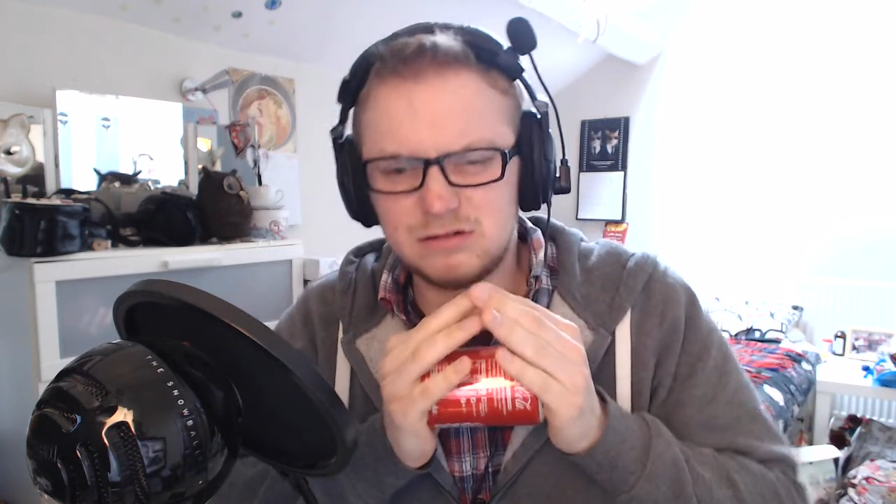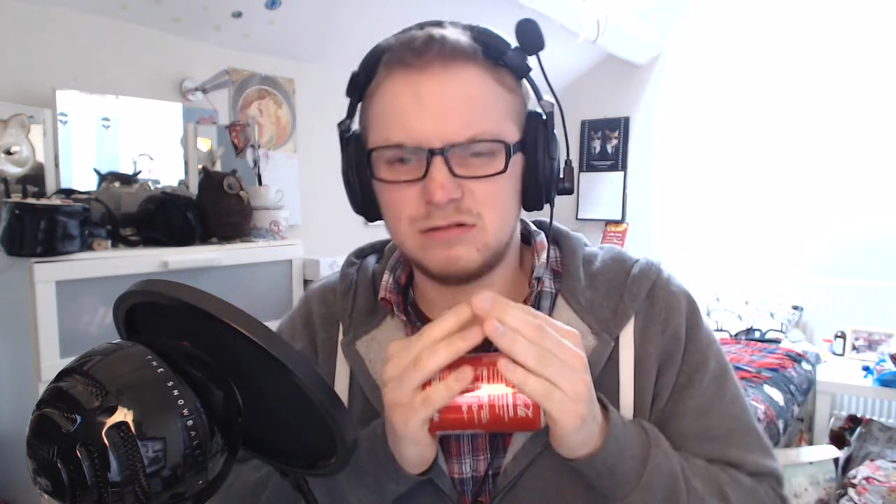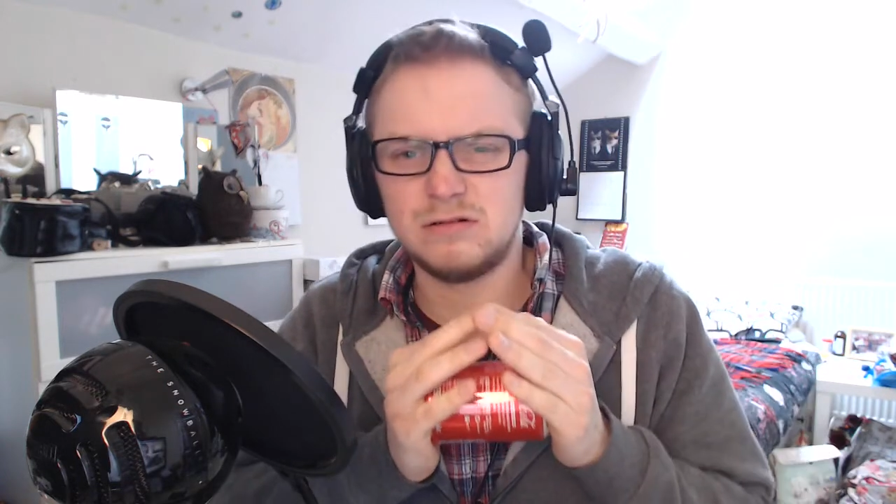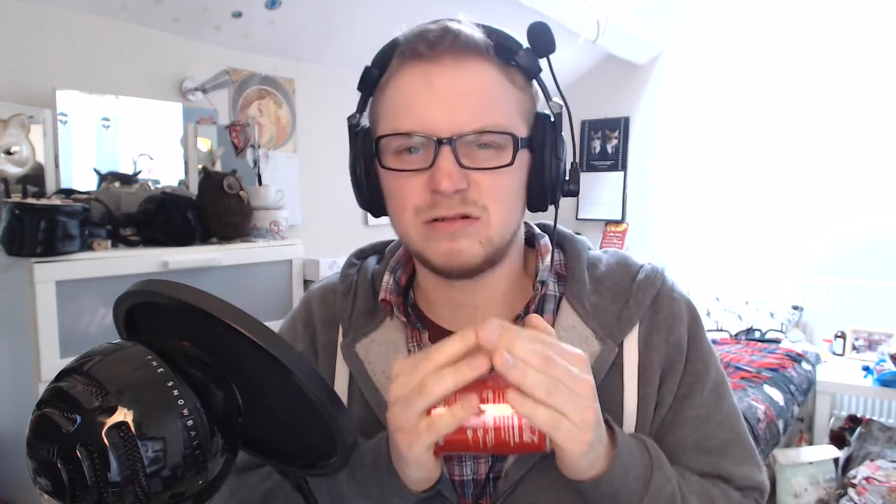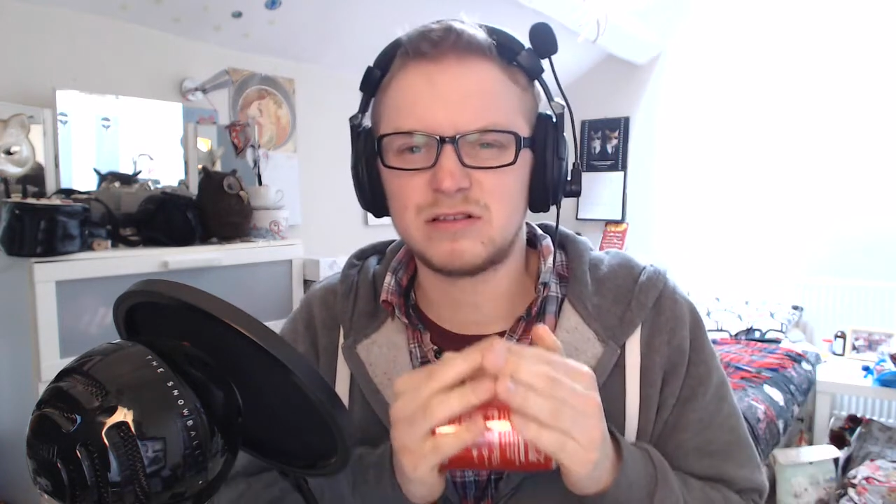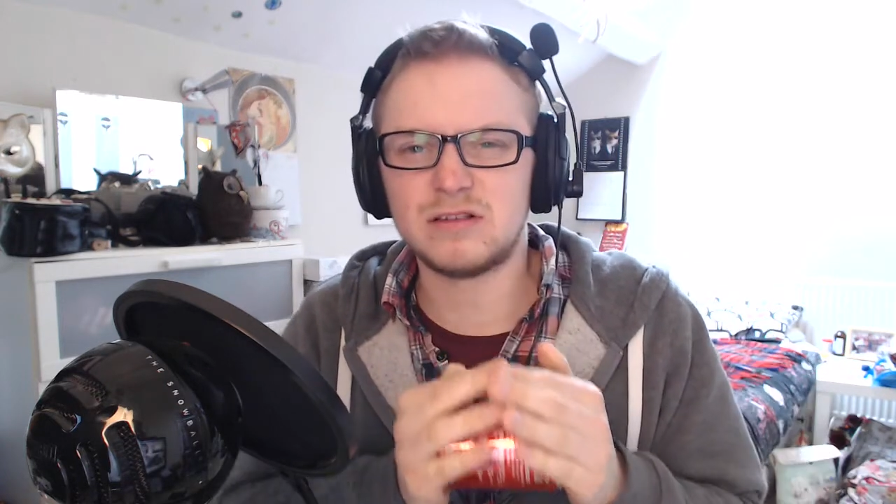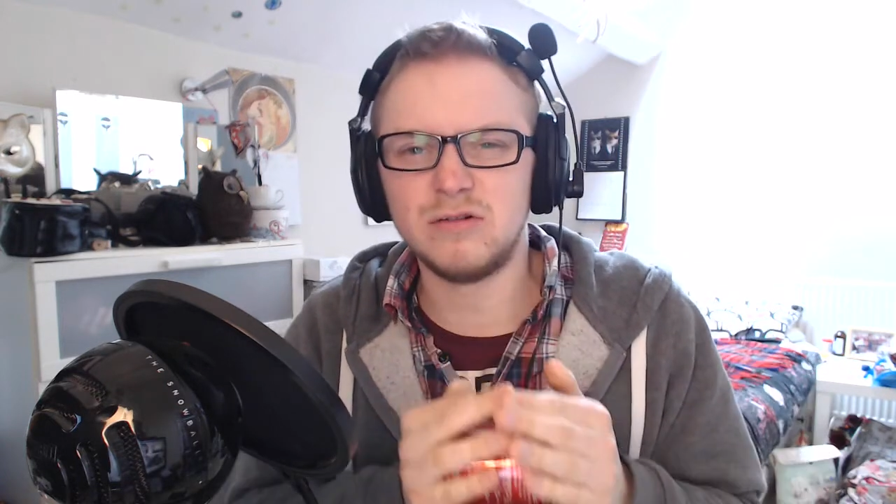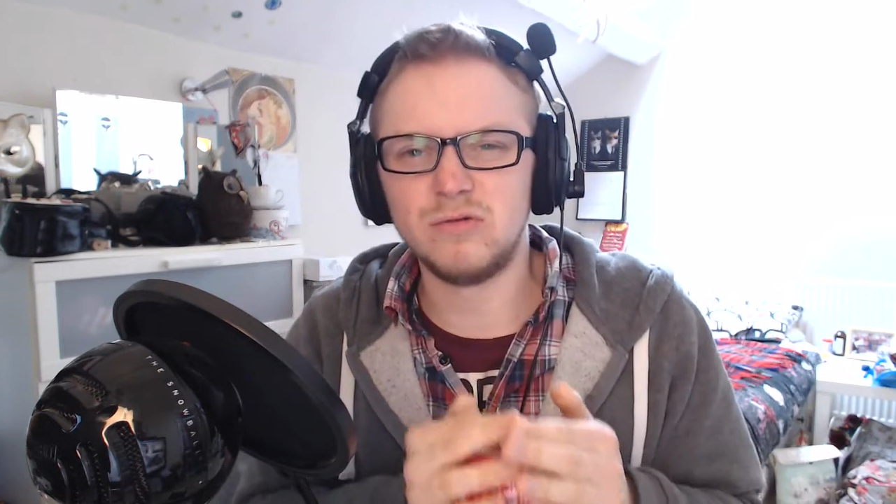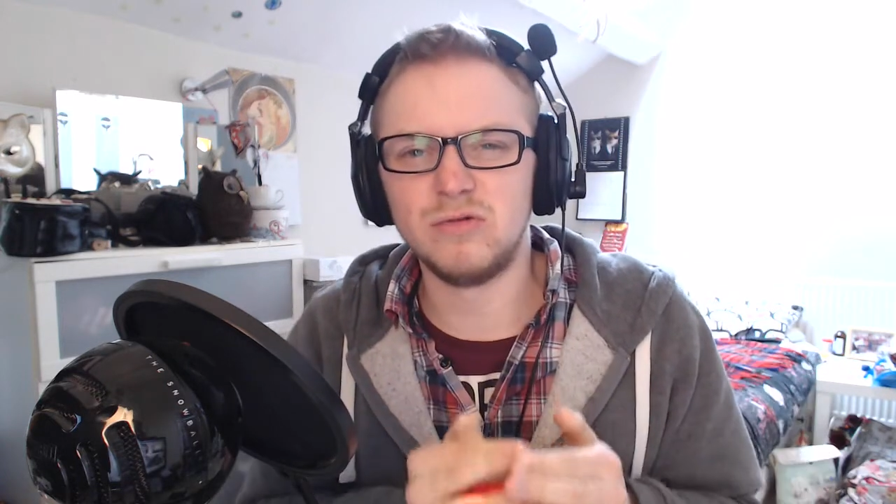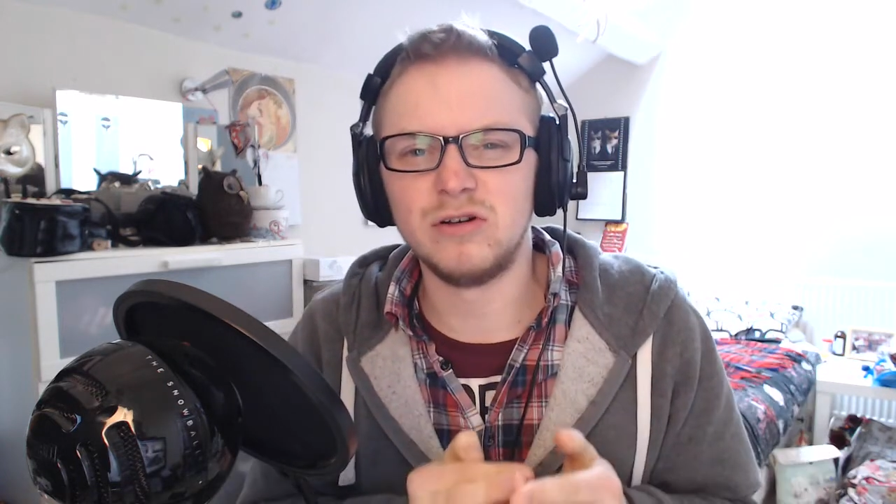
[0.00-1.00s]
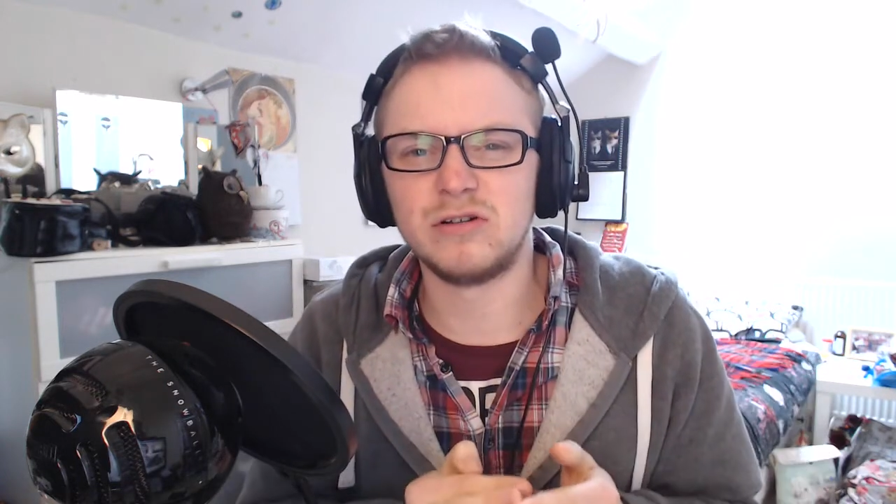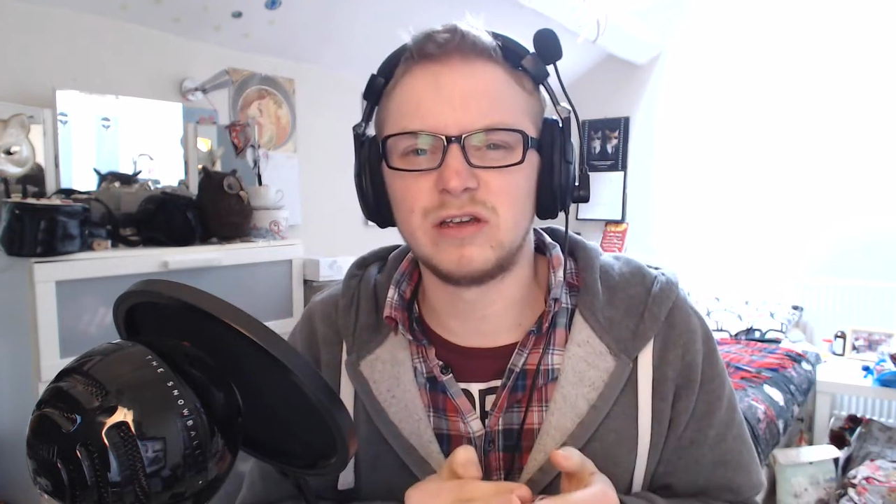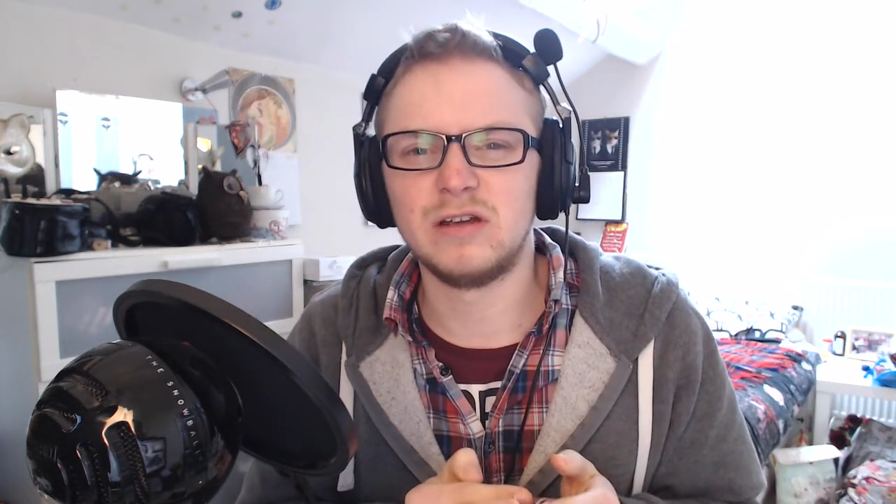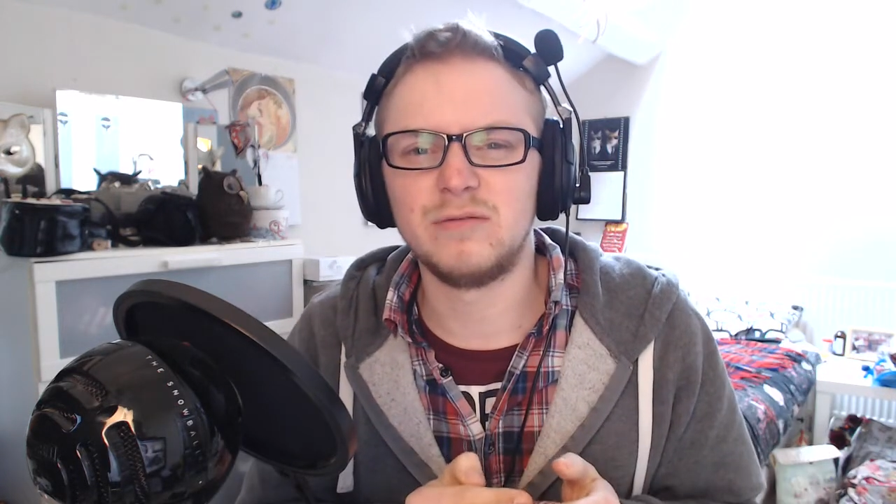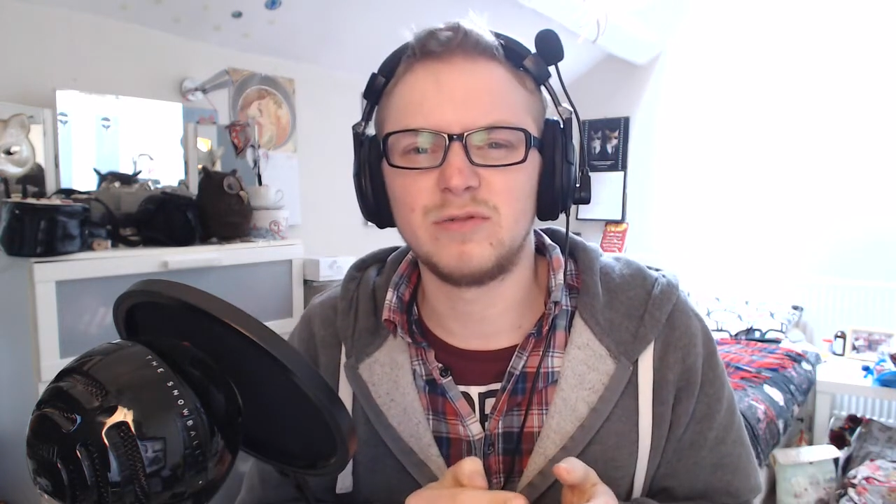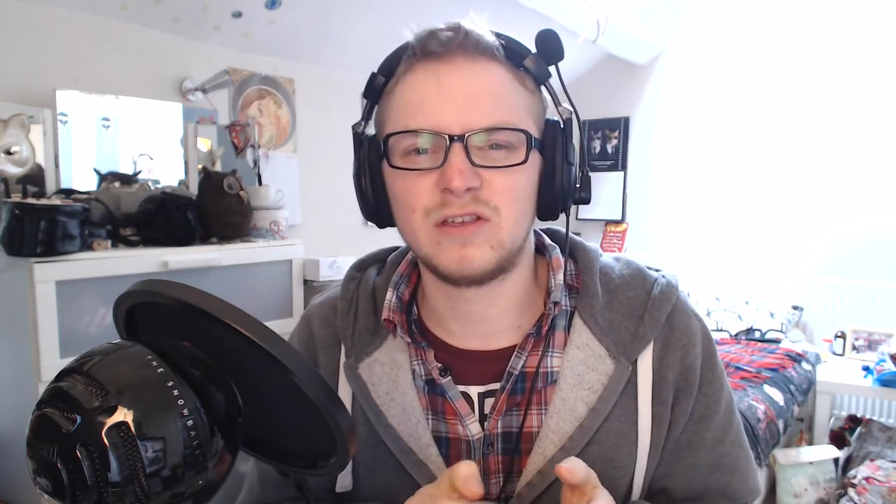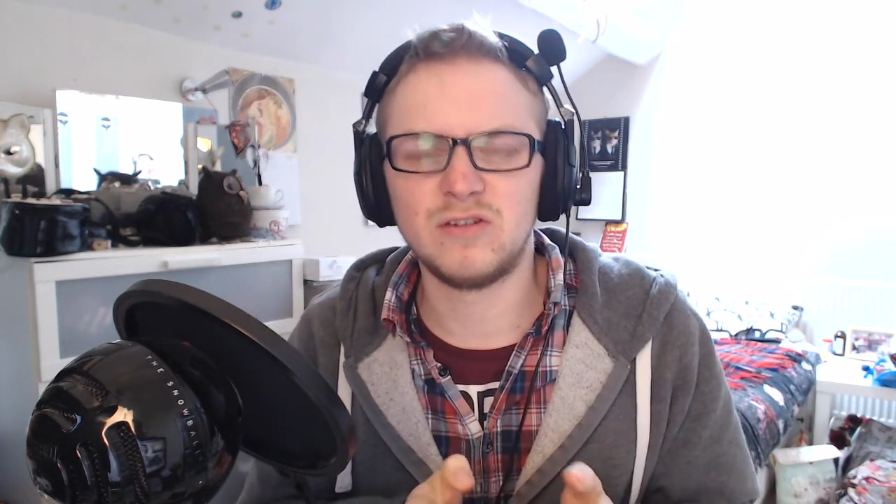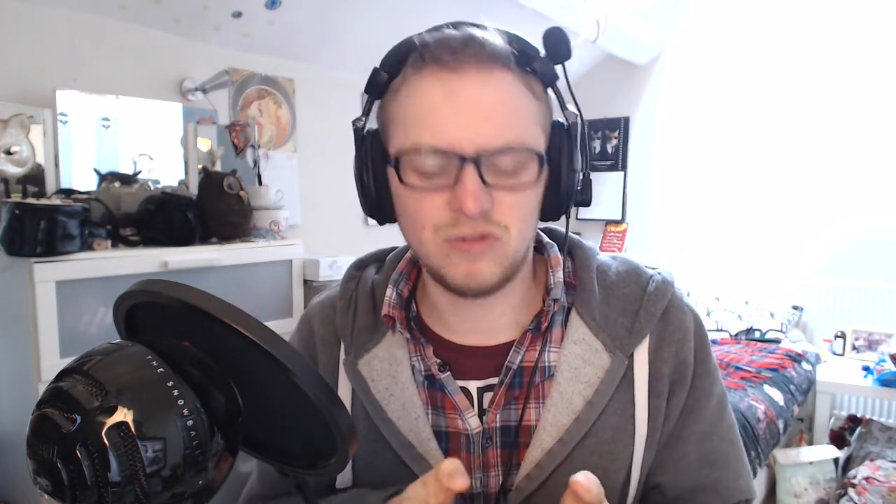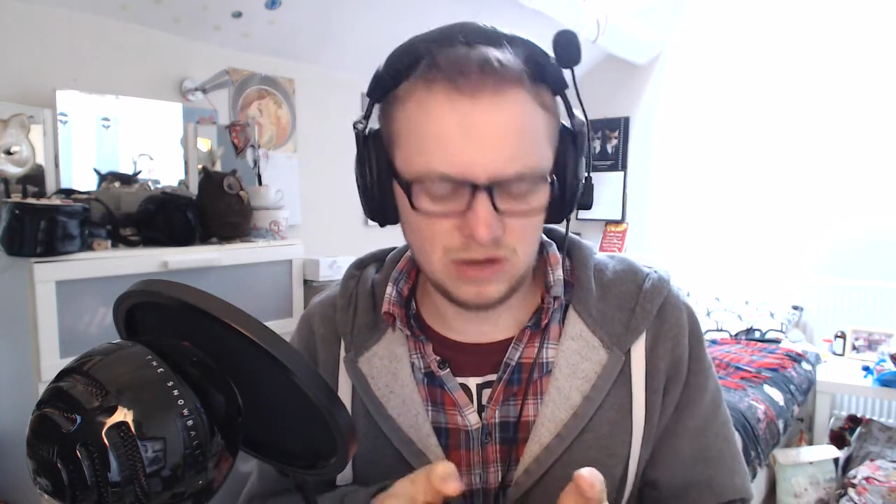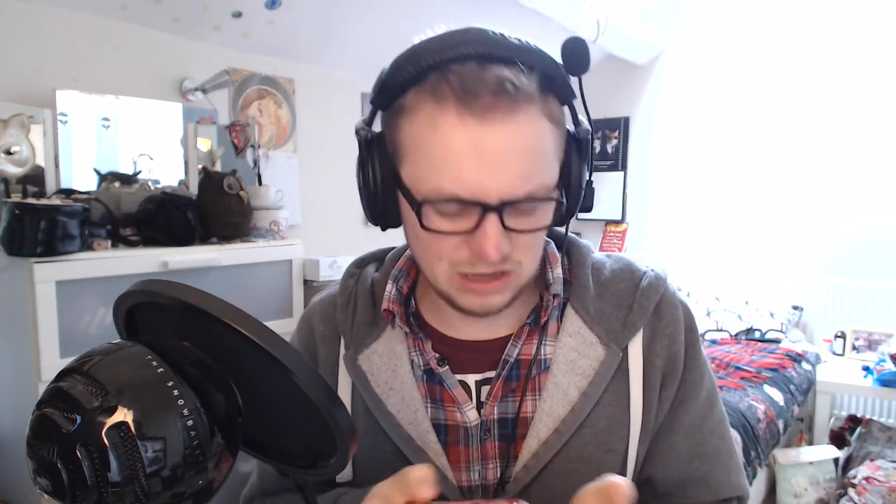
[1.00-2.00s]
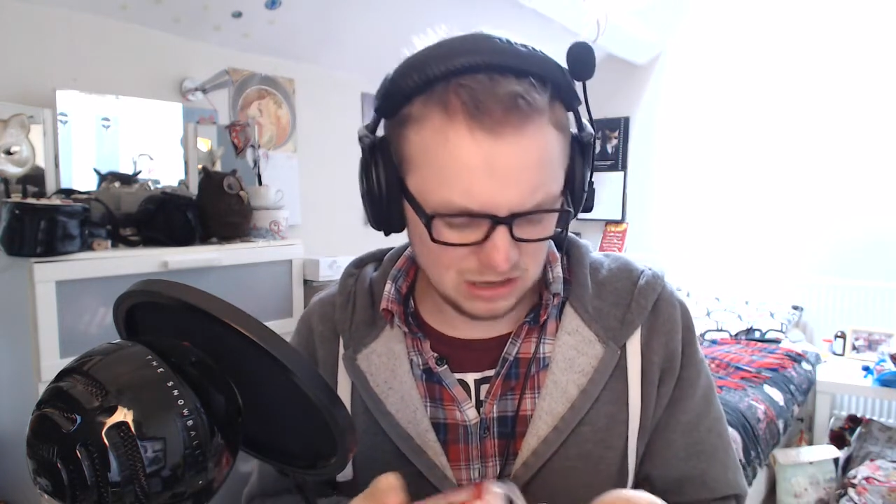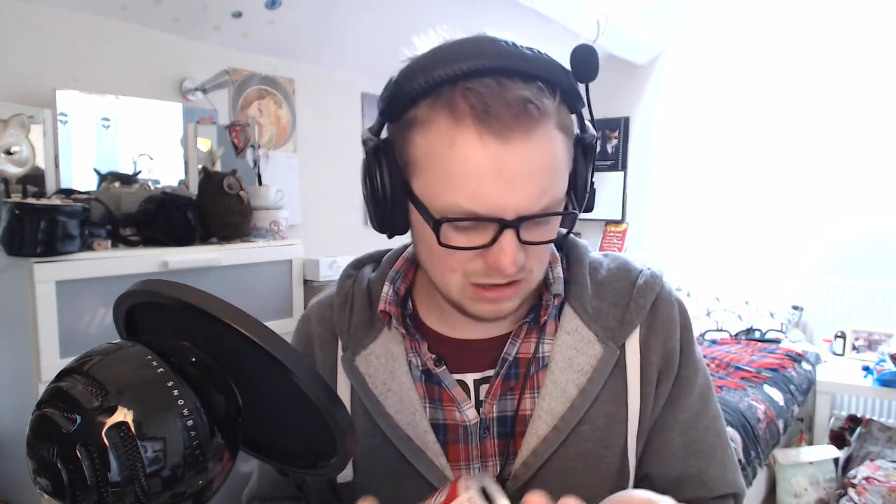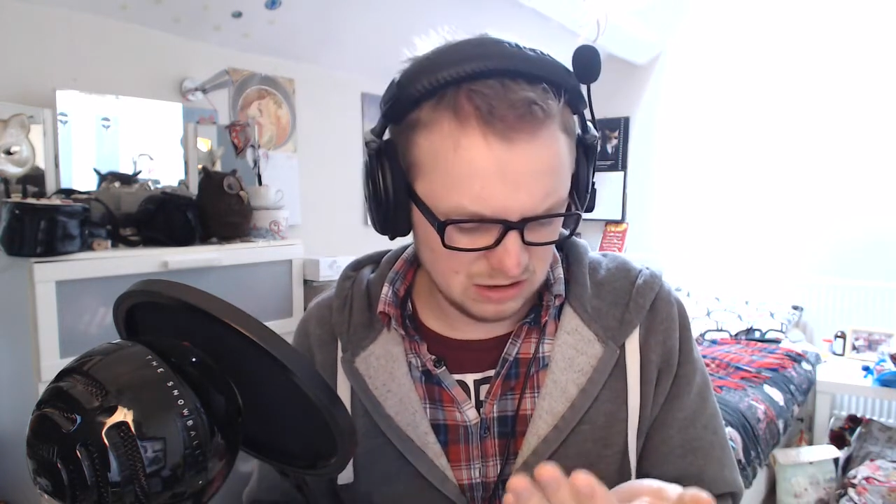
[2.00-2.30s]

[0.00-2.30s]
Oh, it's not working. I'm sorry.